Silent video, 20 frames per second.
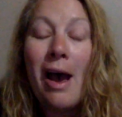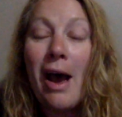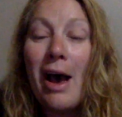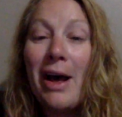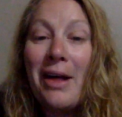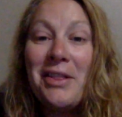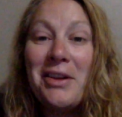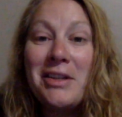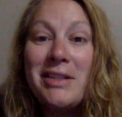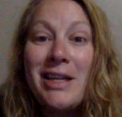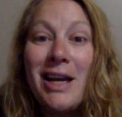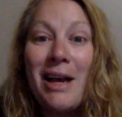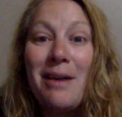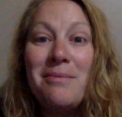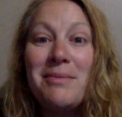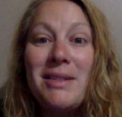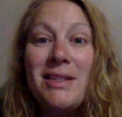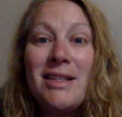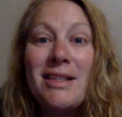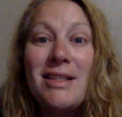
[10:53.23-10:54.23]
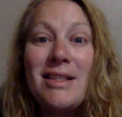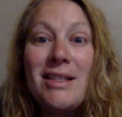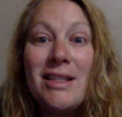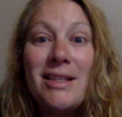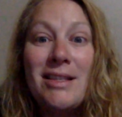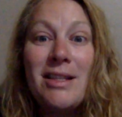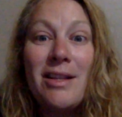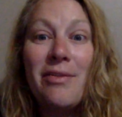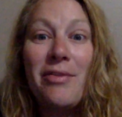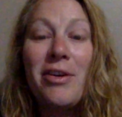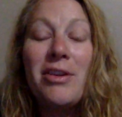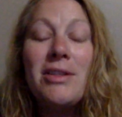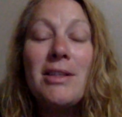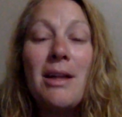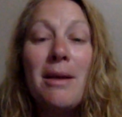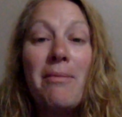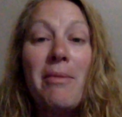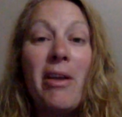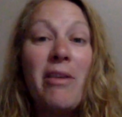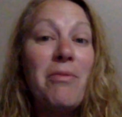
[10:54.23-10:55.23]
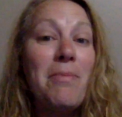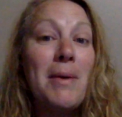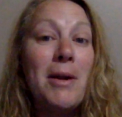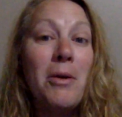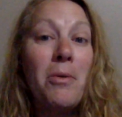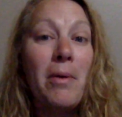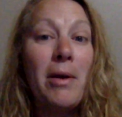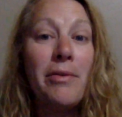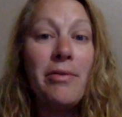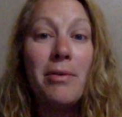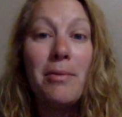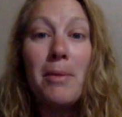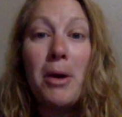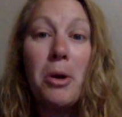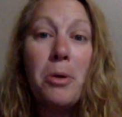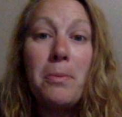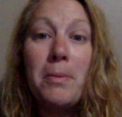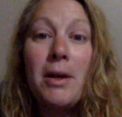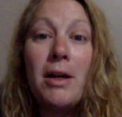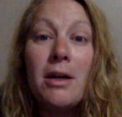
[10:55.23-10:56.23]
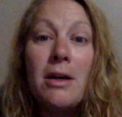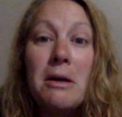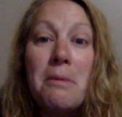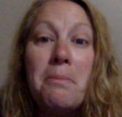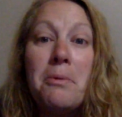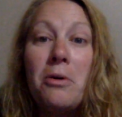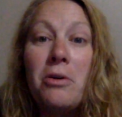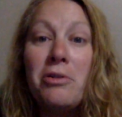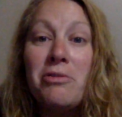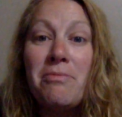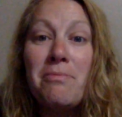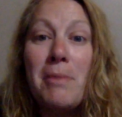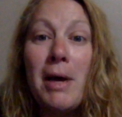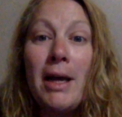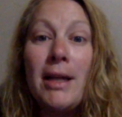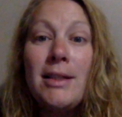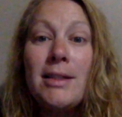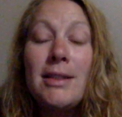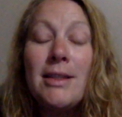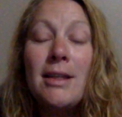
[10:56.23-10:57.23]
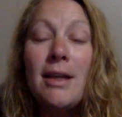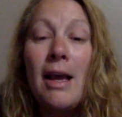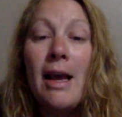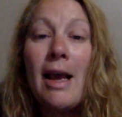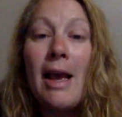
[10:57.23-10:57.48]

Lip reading: Other times, this is the first time they've been away from home in a couple of months,